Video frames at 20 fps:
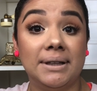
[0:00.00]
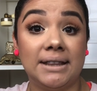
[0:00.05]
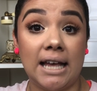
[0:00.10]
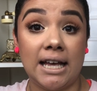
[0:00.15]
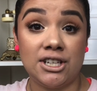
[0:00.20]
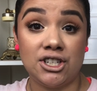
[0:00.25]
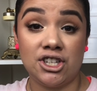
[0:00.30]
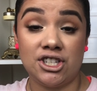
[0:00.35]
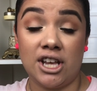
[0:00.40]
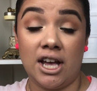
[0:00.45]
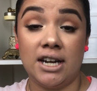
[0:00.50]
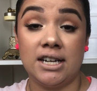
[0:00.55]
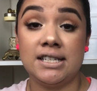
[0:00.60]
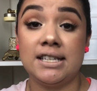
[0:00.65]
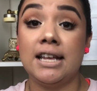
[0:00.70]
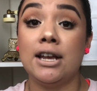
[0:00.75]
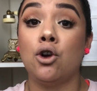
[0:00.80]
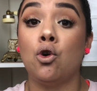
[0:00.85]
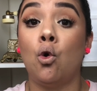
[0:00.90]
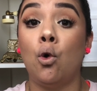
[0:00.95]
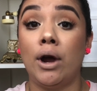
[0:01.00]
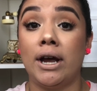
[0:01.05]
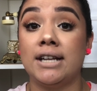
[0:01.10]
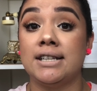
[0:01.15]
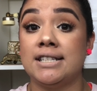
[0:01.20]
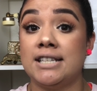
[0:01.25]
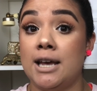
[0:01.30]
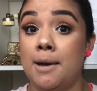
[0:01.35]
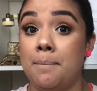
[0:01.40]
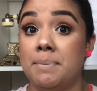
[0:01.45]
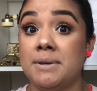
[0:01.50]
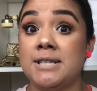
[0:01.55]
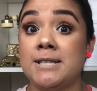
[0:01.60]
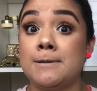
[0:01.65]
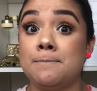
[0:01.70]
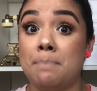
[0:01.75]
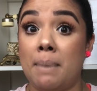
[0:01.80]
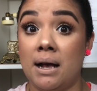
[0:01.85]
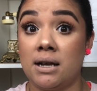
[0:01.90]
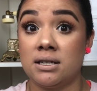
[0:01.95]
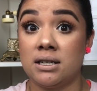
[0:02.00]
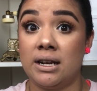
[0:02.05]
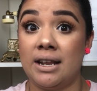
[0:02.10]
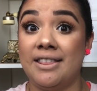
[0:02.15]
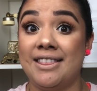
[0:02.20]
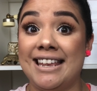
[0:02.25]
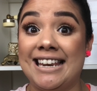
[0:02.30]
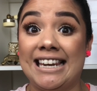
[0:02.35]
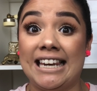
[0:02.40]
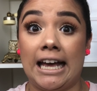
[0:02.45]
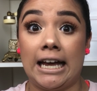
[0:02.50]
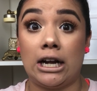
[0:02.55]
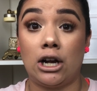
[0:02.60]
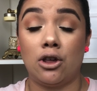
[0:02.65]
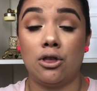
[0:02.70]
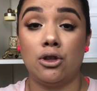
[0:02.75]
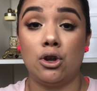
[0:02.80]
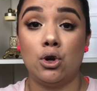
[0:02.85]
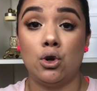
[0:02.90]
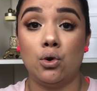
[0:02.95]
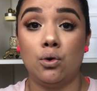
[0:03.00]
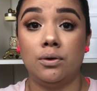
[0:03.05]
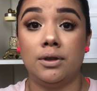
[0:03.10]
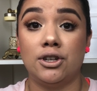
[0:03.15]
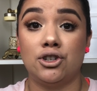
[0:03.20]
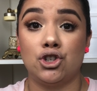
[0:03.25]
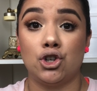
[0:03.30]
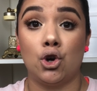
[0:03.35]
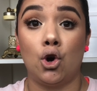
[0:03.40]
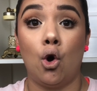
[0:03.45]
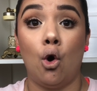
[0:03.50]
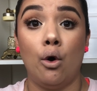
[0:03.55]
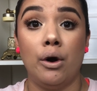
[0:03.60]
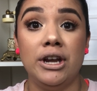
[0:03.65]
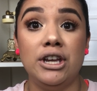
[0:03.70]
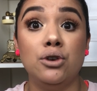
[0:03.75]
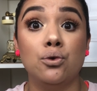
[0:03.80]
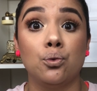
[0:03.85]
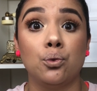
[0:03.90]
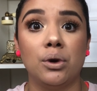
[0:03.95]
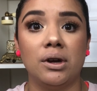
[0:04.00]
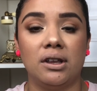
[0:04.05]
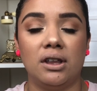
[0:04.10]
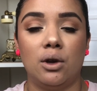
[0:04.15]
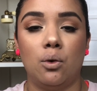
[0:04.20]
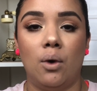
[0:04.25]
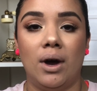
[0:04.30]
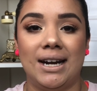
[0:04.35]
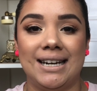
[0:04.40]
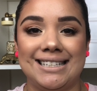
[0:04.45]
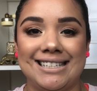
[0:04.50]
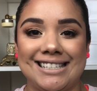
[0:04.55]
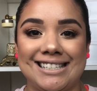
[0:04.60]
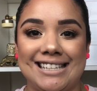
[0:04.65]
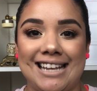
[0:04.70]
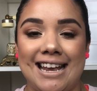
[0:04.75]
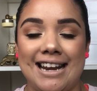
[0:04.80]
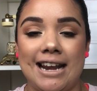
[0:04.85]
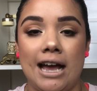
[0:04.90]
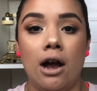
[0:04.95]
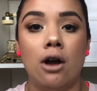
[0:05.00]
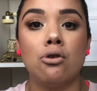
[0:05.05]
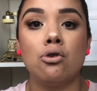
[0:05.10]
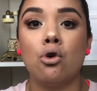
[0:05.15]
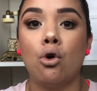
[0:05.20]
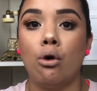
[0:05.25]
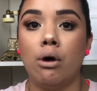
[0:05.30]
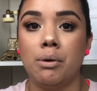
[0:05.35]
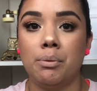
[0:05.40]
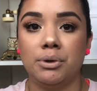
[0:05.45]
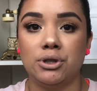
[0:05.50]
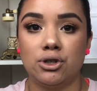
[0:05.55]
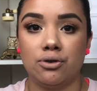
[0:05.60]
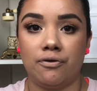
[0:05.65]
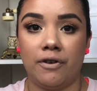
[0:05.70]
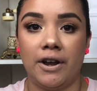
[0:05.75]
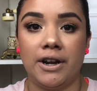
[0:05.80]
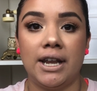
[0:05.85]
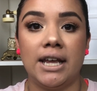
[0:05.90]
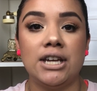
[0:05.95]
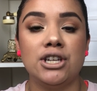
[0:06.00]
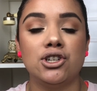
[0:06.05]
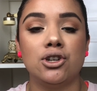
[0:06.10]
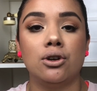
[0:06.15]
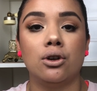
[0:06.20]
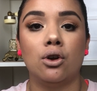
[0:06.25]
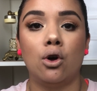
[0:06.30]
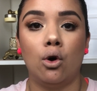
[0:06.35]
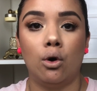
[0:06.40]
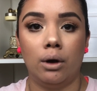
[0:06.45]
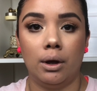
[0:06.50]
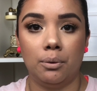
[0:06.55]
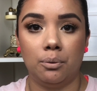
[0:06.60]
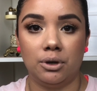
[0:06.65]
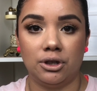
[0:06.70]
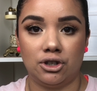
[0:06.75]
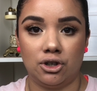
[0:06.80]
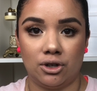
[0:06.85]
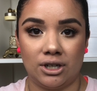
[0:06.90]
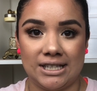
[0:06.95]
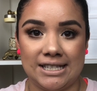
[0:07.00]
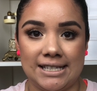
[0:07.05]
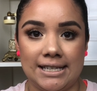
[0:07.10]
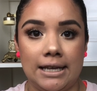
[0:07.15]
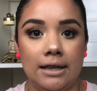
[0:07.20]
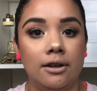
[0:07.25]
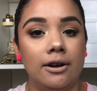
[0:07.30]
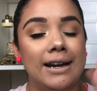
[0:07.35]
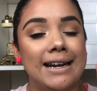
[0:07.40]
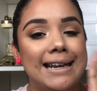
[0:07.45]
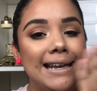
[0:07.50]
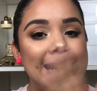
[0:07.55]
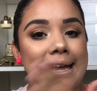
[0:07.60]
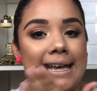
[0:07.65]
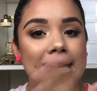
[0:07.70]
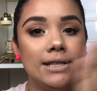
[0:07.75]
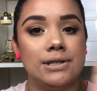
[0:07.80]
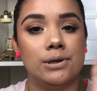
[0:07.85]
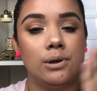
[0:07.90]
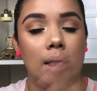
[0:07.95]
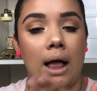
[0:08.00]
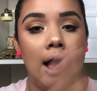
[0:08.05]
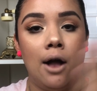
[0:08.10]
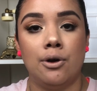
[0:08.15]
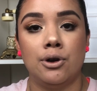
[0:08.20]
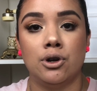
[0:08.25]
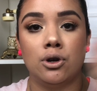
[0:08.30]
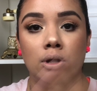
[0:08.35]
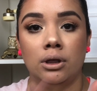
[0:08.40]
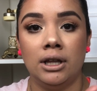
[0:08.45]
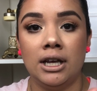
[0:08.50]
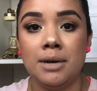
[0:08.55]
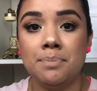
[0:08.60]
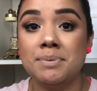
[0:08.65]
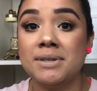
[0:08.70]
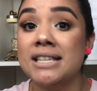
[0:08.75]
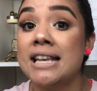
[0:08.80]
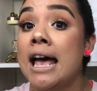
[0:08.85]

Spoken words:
that's just honestly a quick tip, especially the lighter the nude that you're going. You really want it to stand out. Going with your foundation, going with your concealer, and cancel out your lips.